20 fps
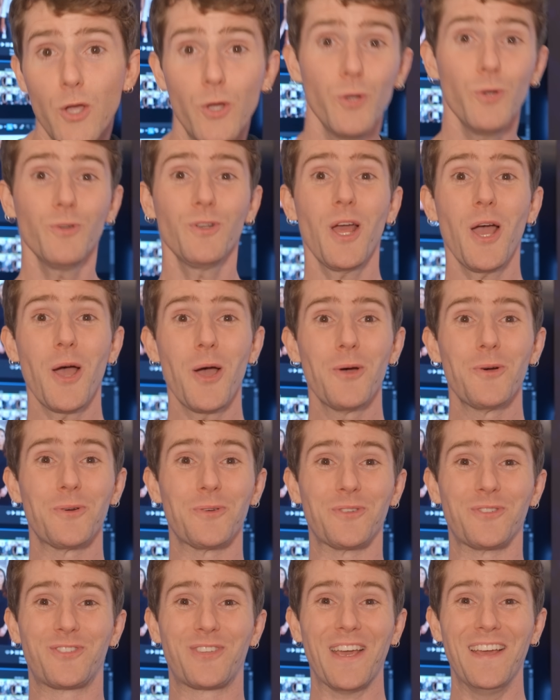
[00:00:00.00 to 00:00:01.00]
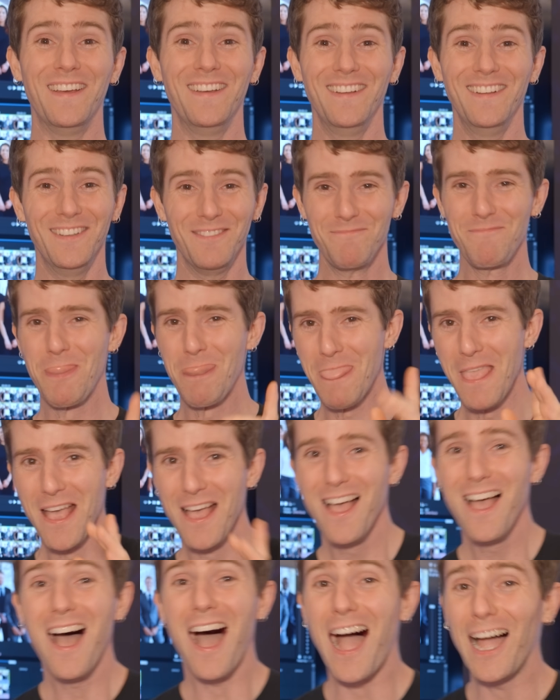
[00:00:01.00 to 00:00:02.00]
Who knows?
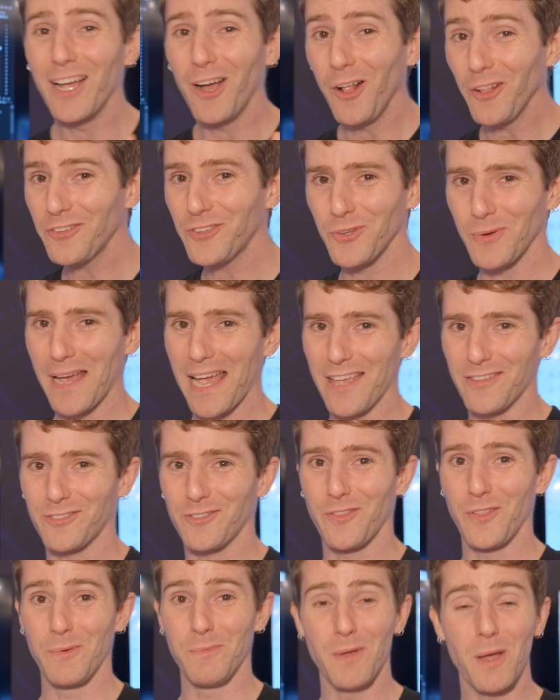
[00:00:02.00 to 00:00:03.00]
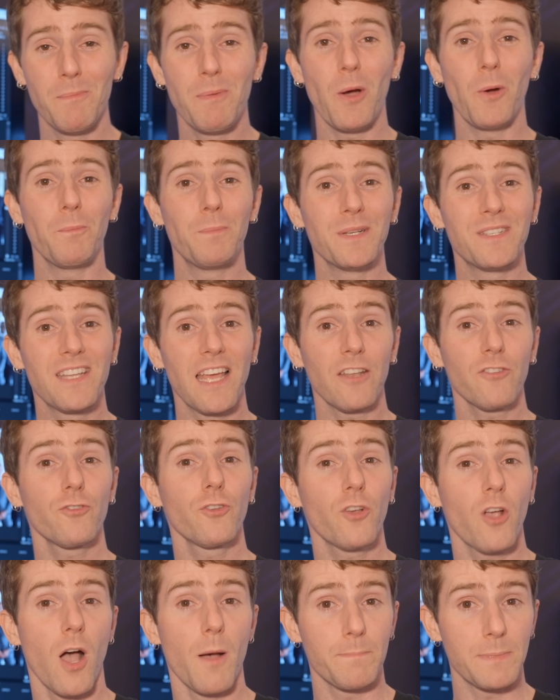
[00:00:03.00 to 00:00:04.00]
I also asked them about
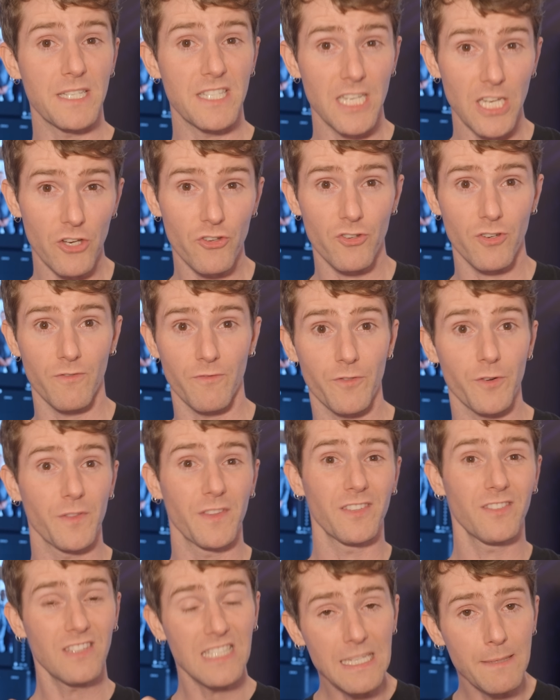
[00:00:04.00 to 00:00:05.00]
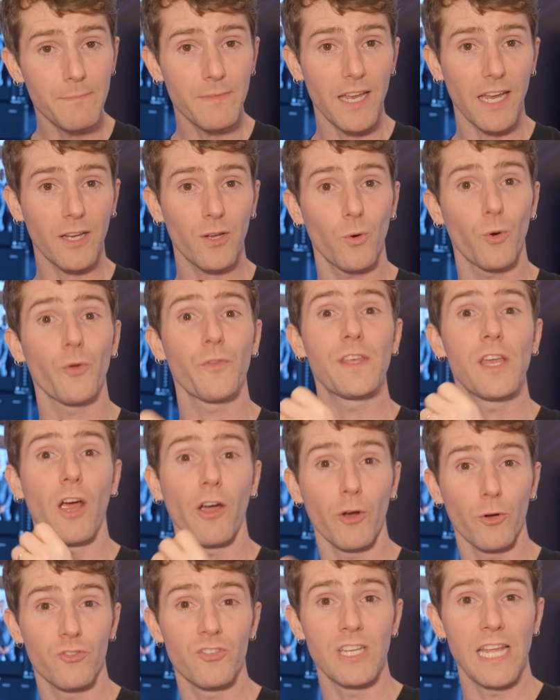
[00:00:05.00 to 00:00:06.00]
potential competition for the Steam Deck or the
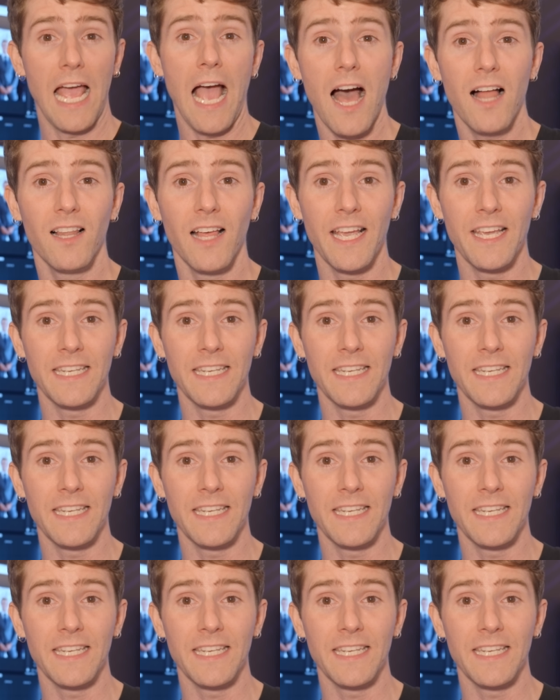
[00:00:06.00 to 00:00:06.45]
R O G Ally,